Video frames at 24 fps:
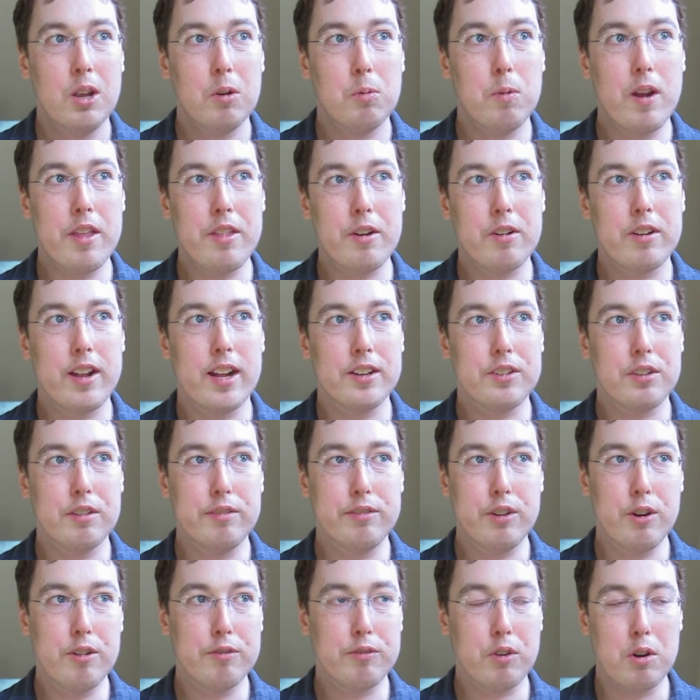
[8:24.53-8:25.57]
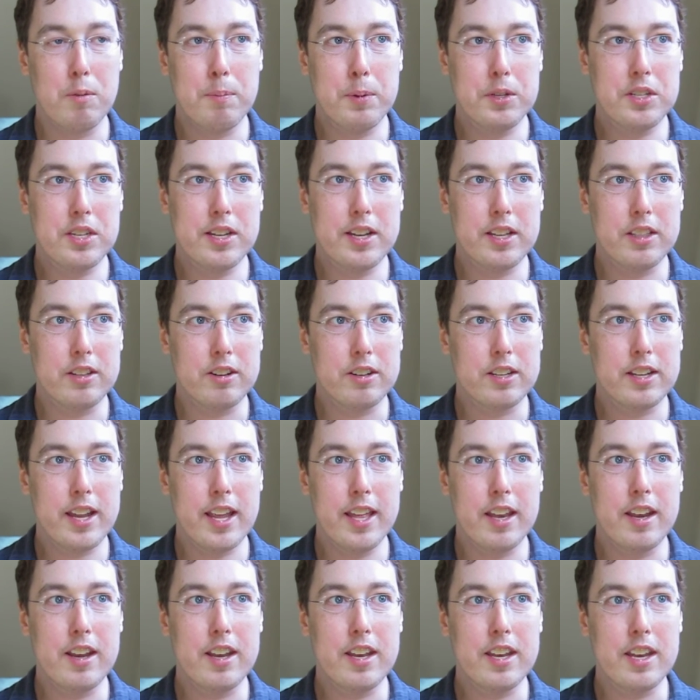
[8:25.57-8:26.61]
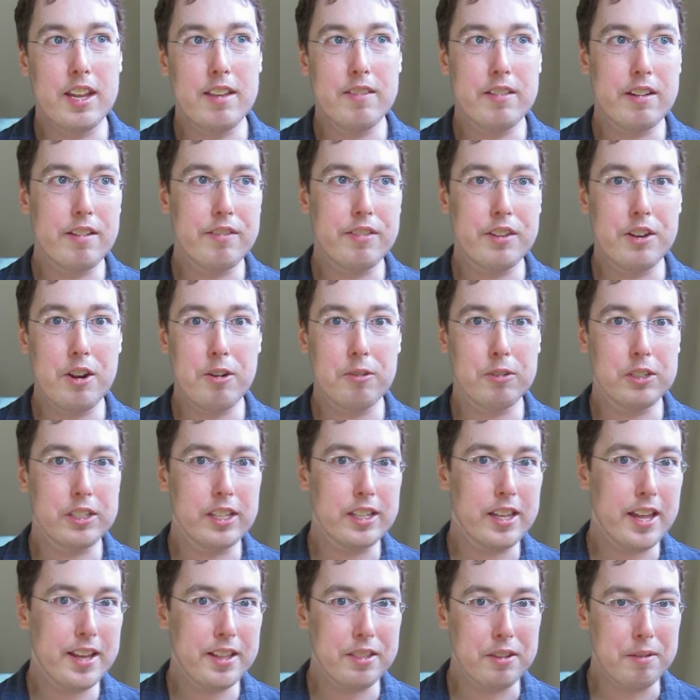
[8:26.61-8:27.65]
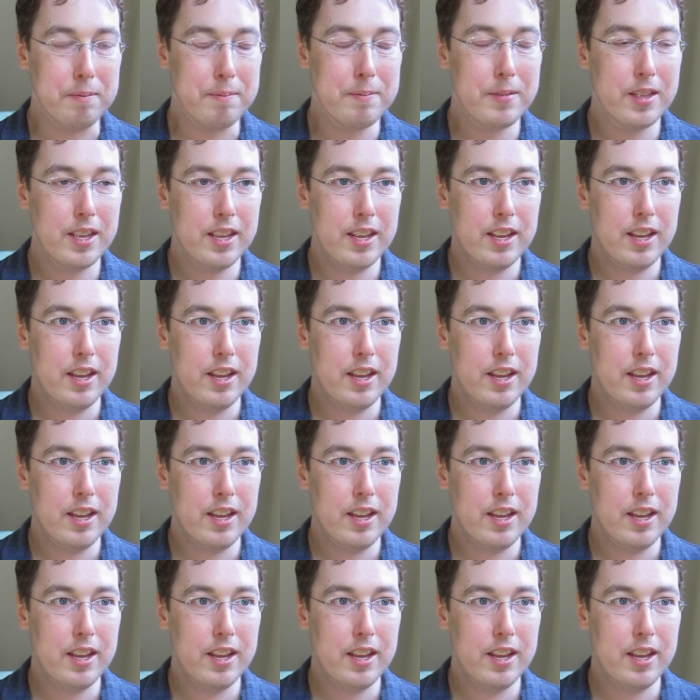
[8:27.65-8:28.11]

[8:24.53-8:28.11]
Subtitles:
whether or not to vote for a particular candidate, even if you don't really like them,